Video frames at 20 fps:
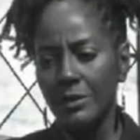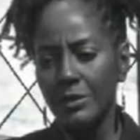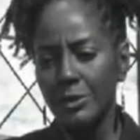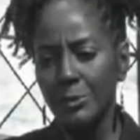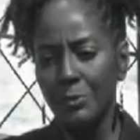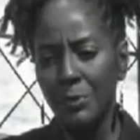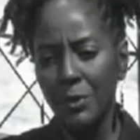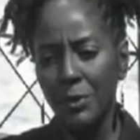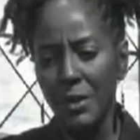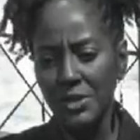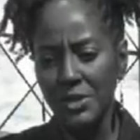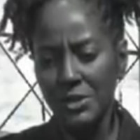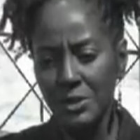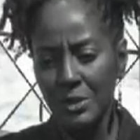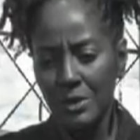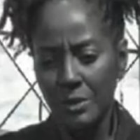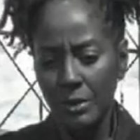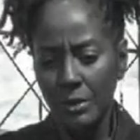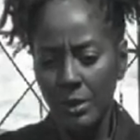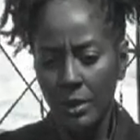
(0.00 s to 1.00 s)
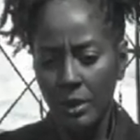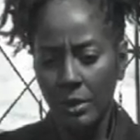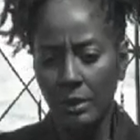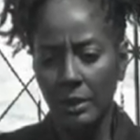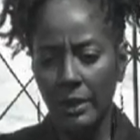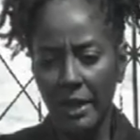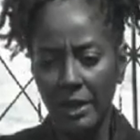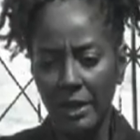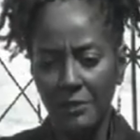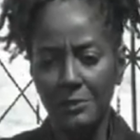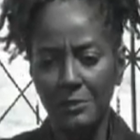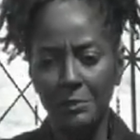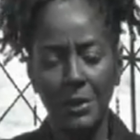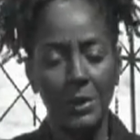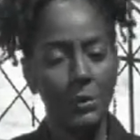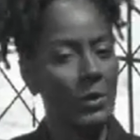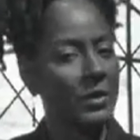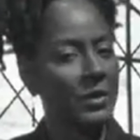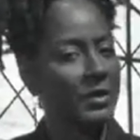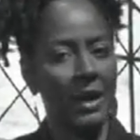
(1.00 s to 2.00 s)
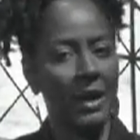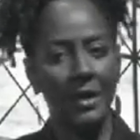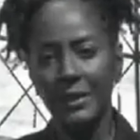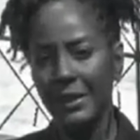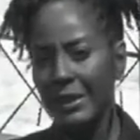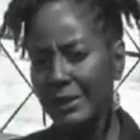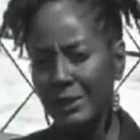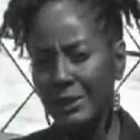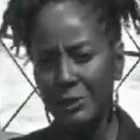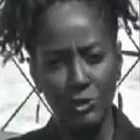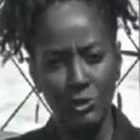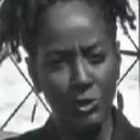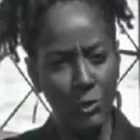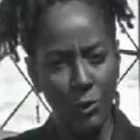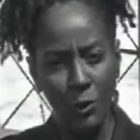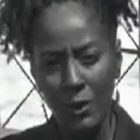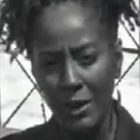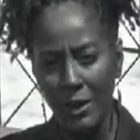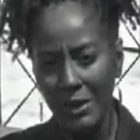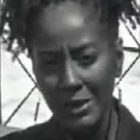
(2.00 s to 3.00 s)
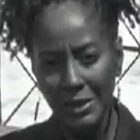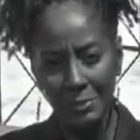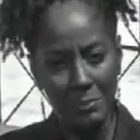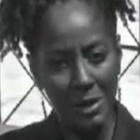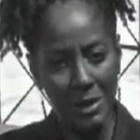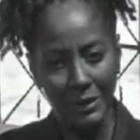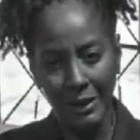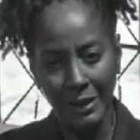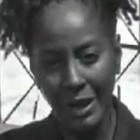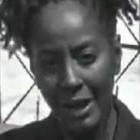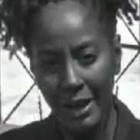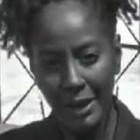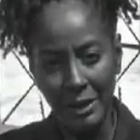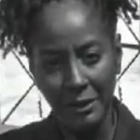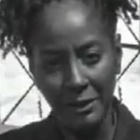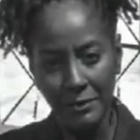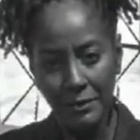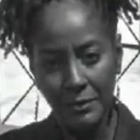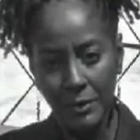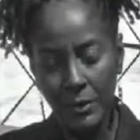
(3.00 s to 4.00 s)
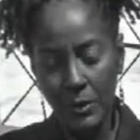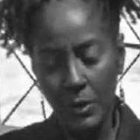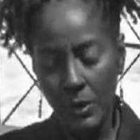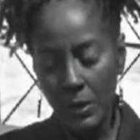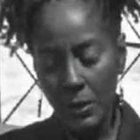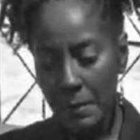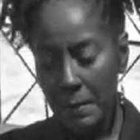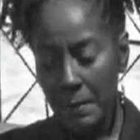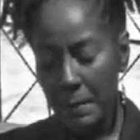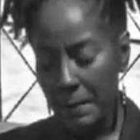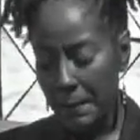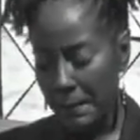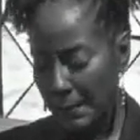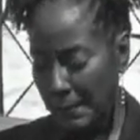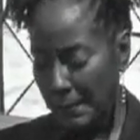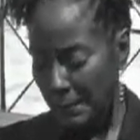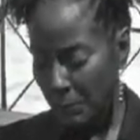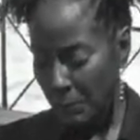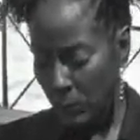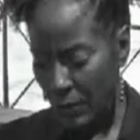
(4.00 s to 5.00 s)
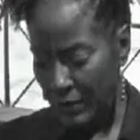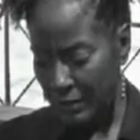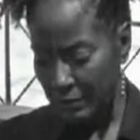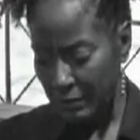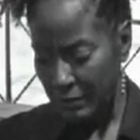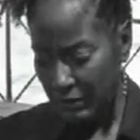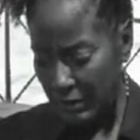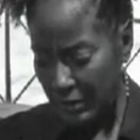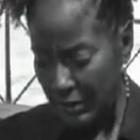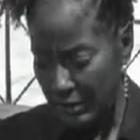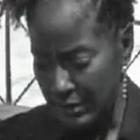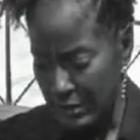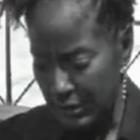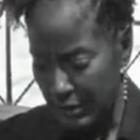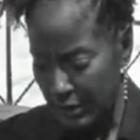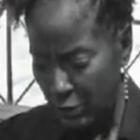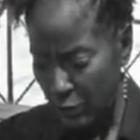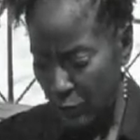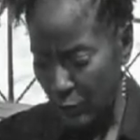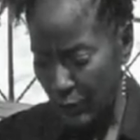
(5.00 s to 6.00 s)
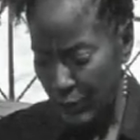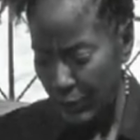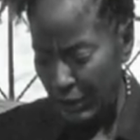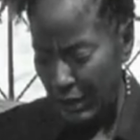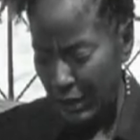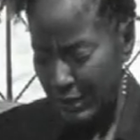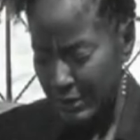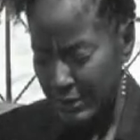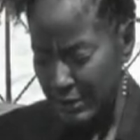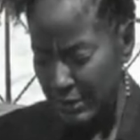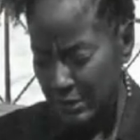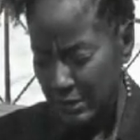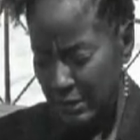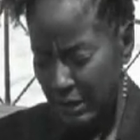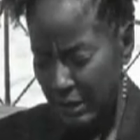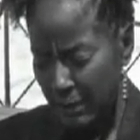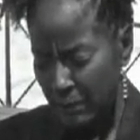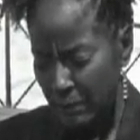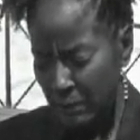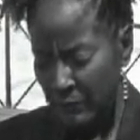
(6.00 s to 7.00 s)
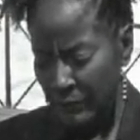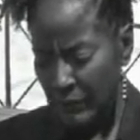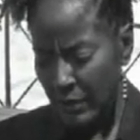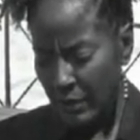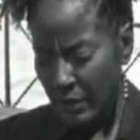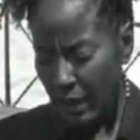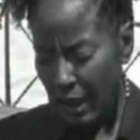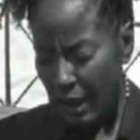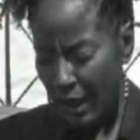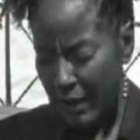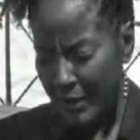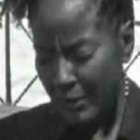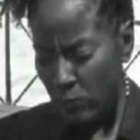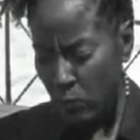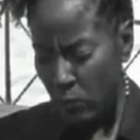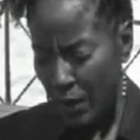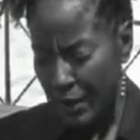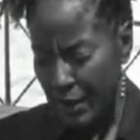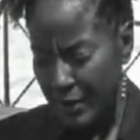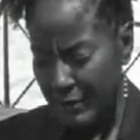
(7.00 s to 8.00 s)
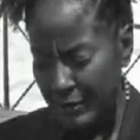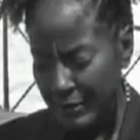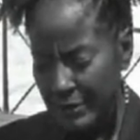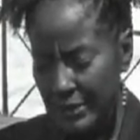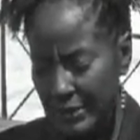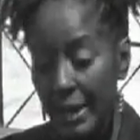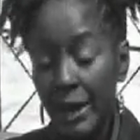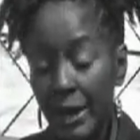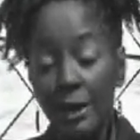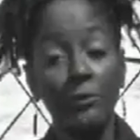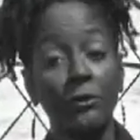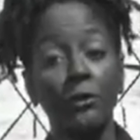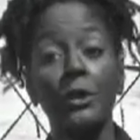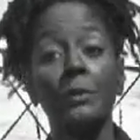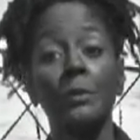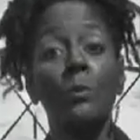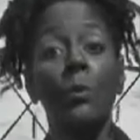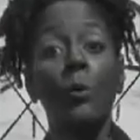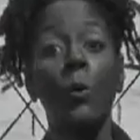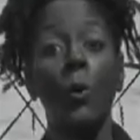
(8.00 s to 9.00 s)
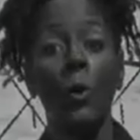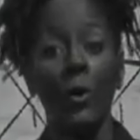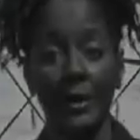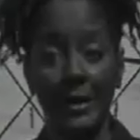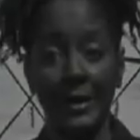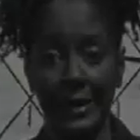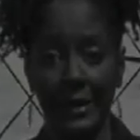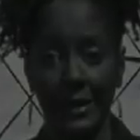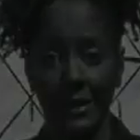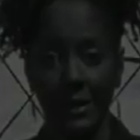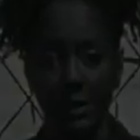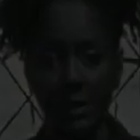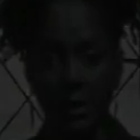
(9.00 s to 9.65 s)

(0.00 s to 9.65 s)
Depression left me without any joy in my life. One of the things that I realized is that I awakened every morning